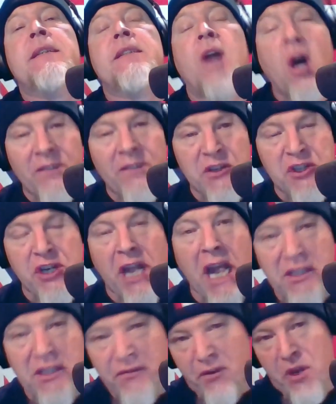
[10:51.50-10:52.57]
calling the
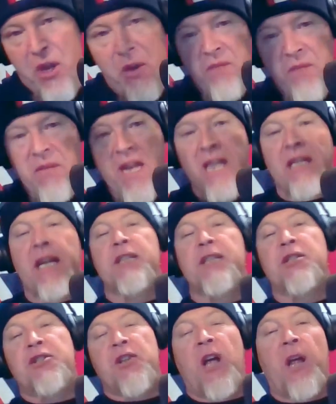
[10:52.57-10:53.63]
shots for you and me,
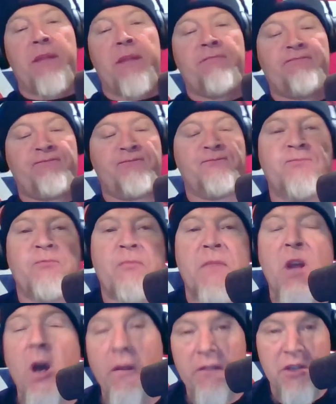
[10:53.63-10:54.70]
ladies and gentlemen.
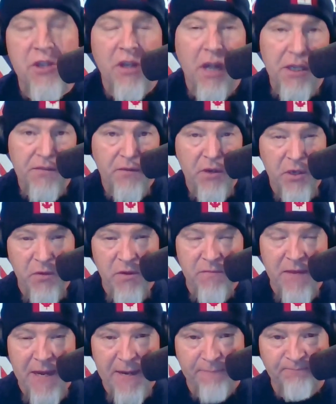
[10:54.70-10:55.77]
Calling the shots for you
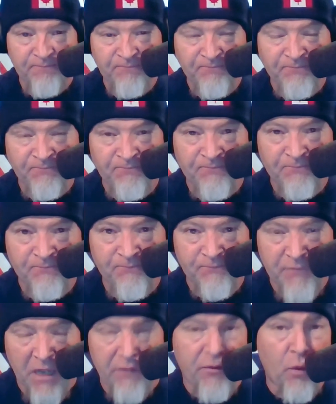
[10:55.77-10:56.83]
and me.
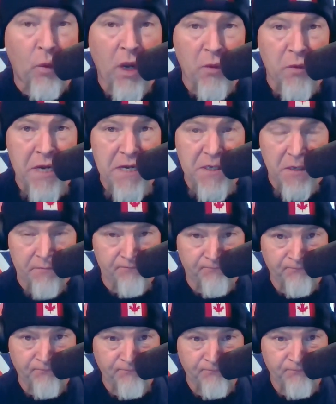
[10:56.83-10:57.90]
And for what reason?
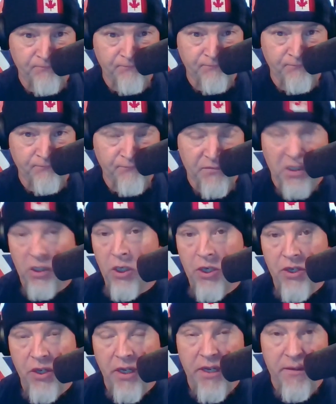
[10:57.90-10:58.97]
To
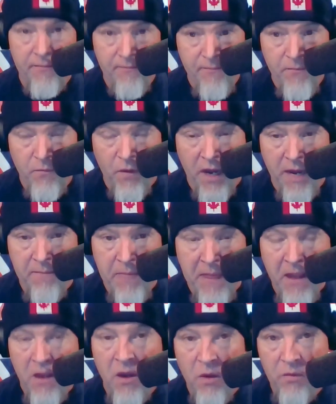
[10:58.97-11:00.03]
look good, right?
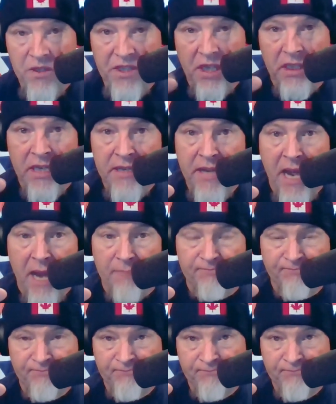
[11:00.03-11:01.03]
We're still in debt.